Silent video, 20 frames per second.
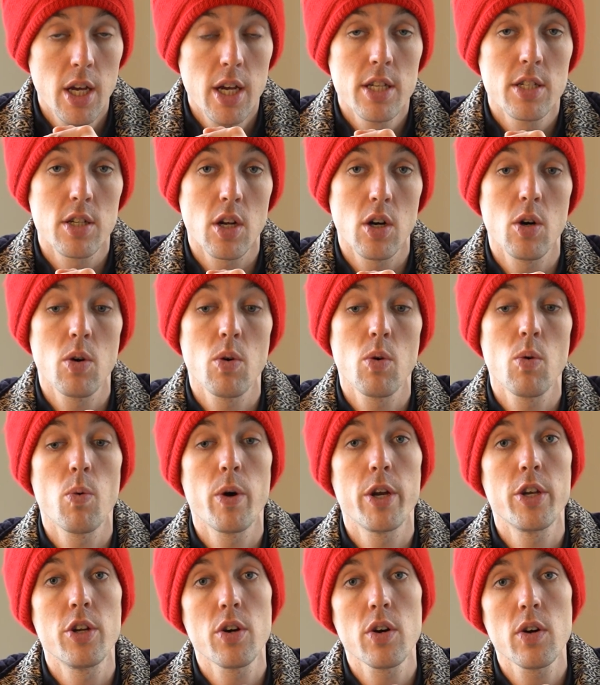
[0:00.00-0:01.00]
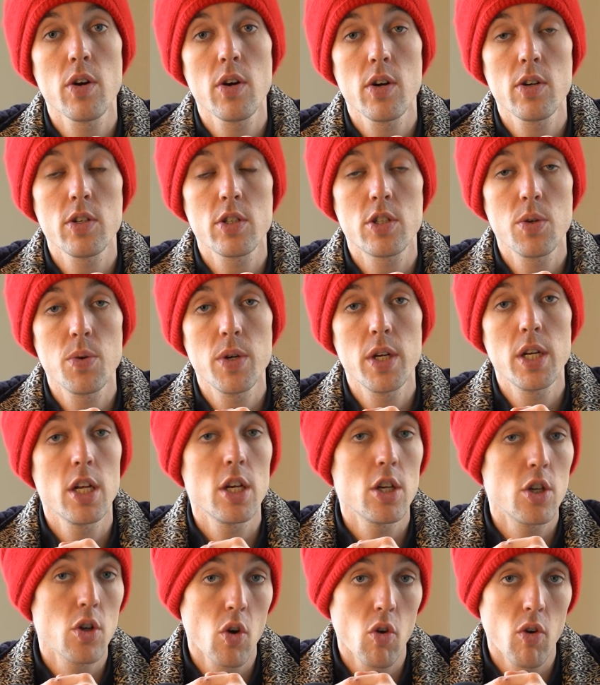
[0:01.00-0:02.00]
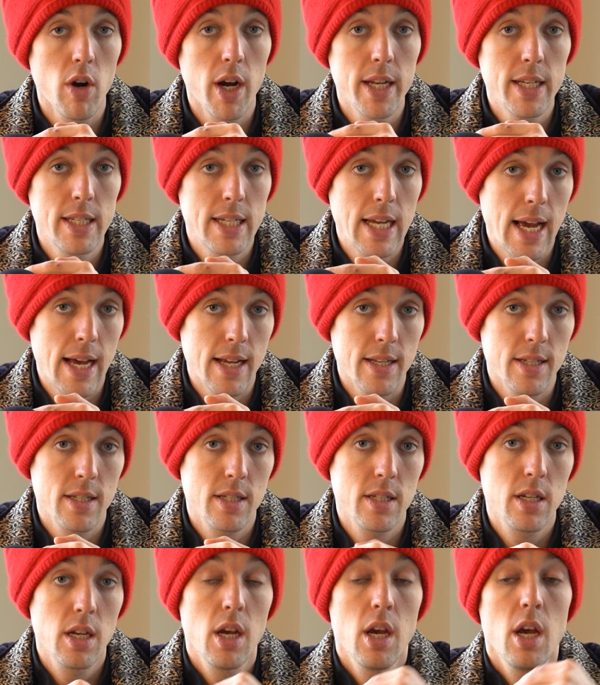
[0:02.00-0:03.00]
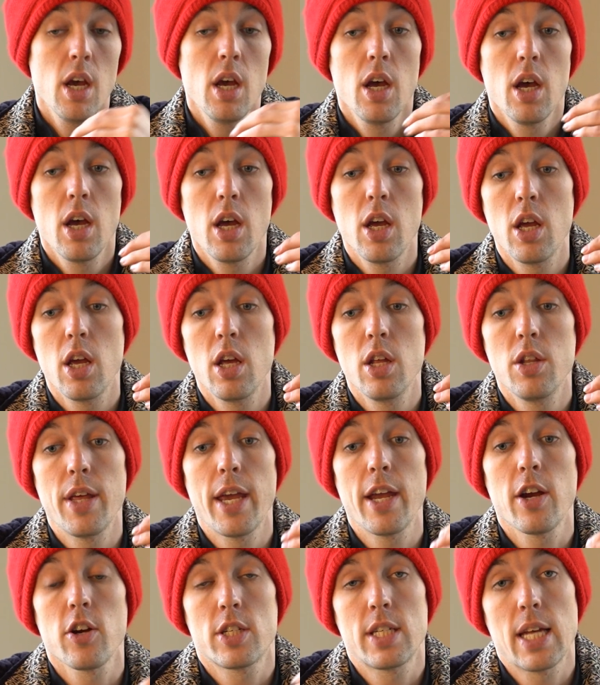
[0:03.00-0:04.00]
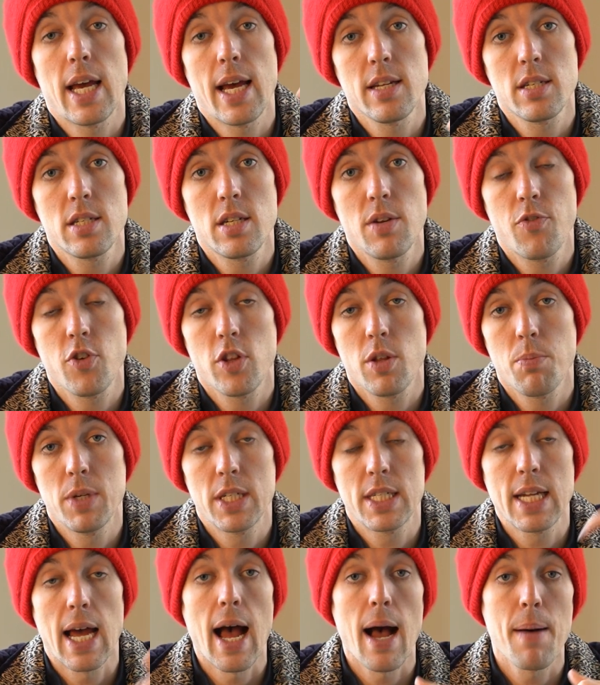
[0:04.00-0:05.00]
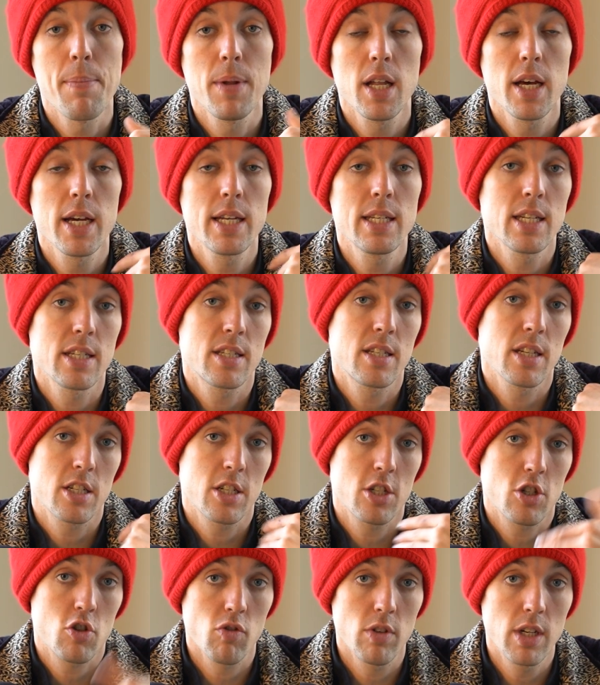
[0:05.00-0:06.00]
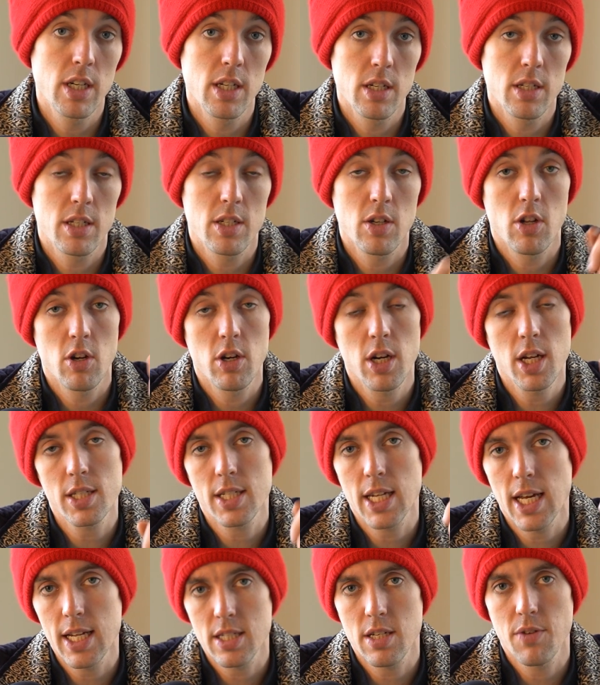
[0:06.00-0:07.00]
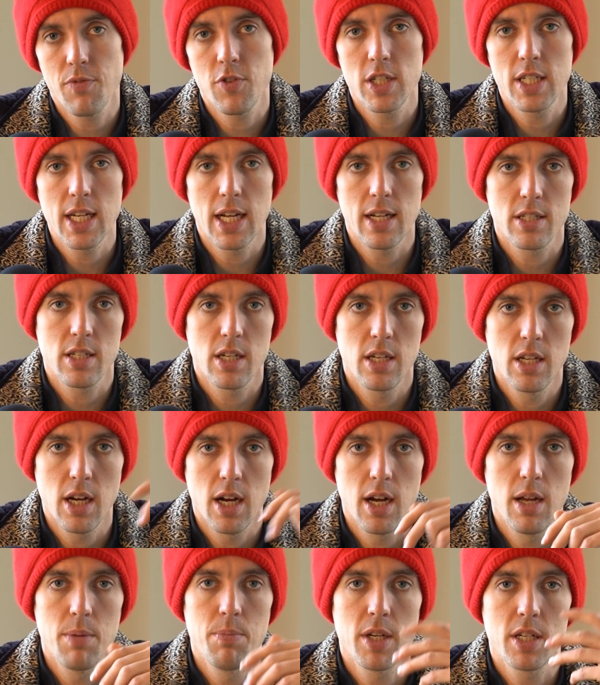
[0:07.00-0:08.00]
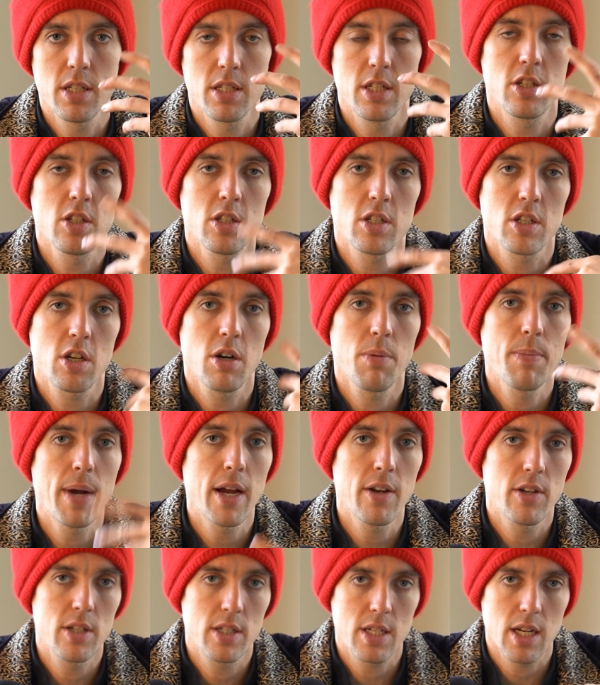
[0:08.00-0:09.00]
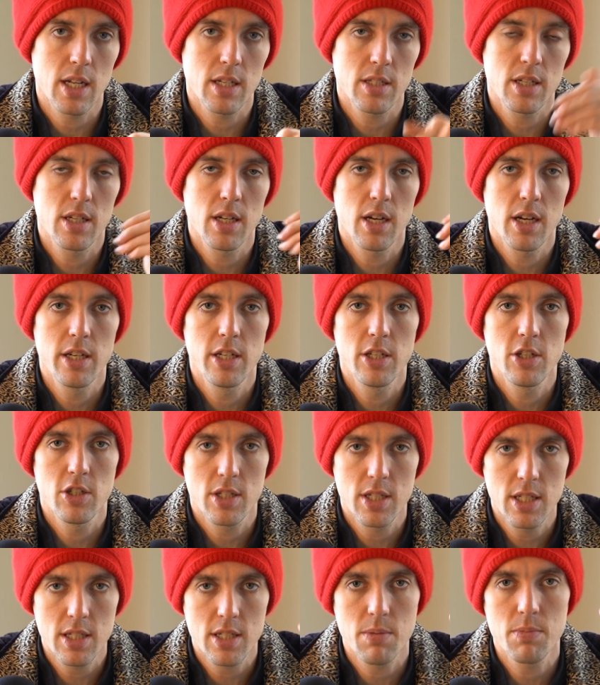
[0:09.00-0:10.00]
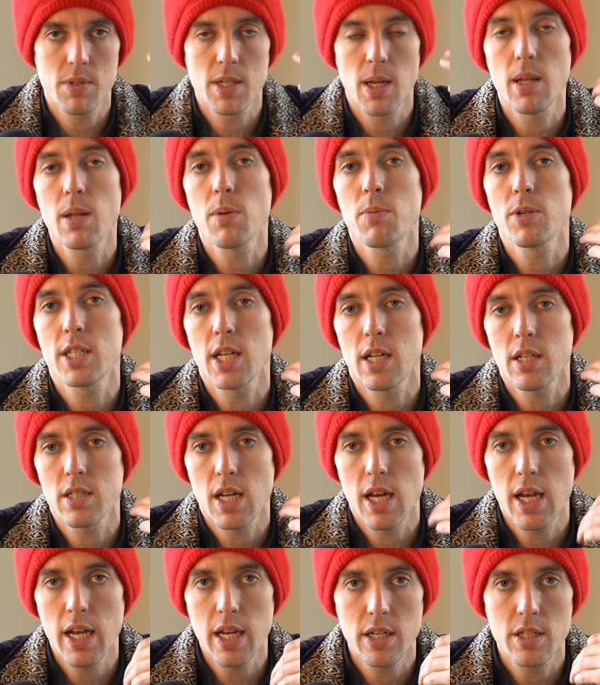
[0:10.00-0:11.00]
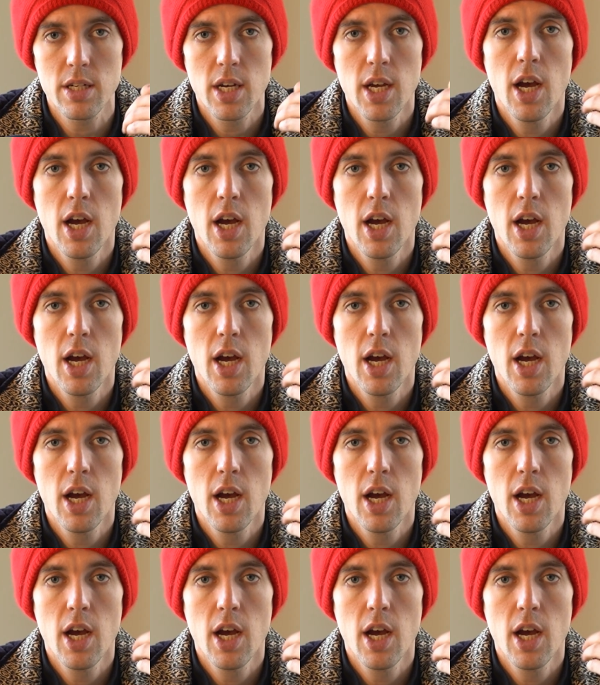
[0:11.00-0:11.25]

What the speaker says: So when you're doing a urine test, they are testing for the metabolite that's excreted. So they're not testing for Delta-9 because it doesn't come out as Delta-9 in your system. Same thing with Delta-8.